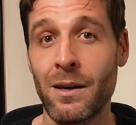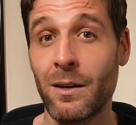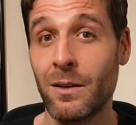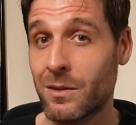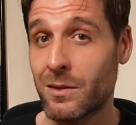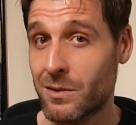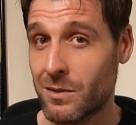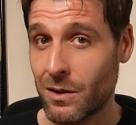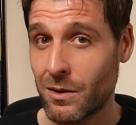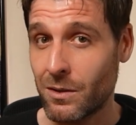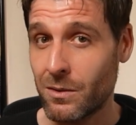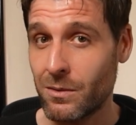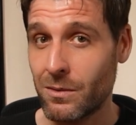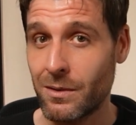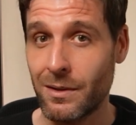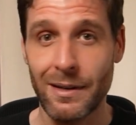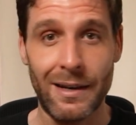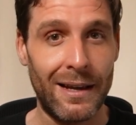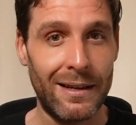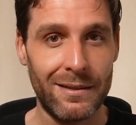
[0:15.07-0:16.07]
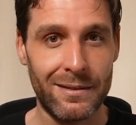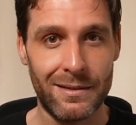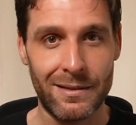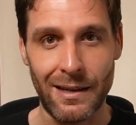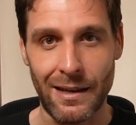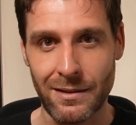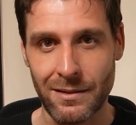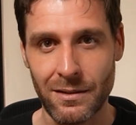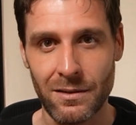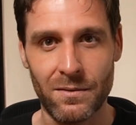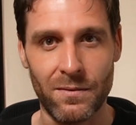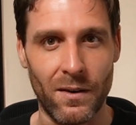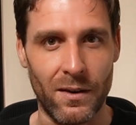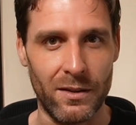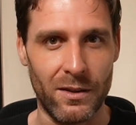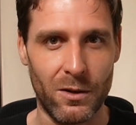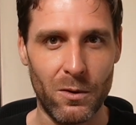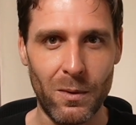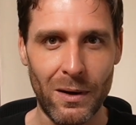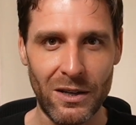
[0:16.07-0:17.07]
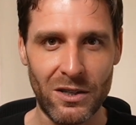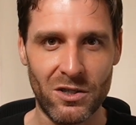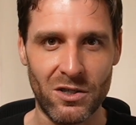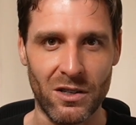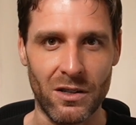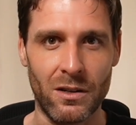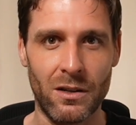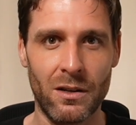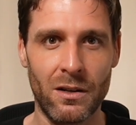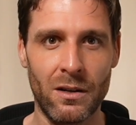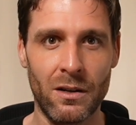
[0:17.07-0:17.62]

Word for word: So let's satisfy the question